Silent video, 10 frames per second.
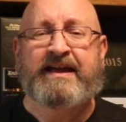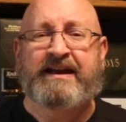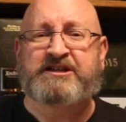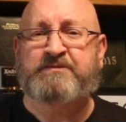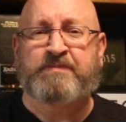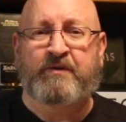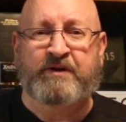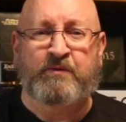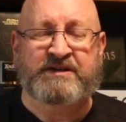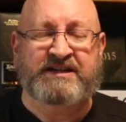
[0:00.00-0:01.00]
and
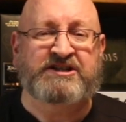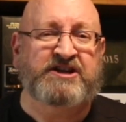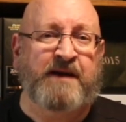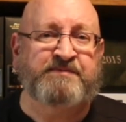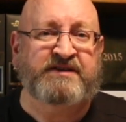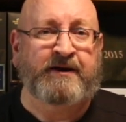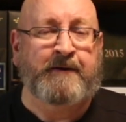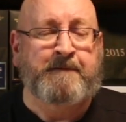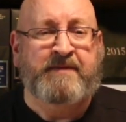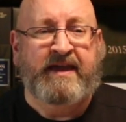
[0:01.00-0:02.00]
exploring whiskey shops there.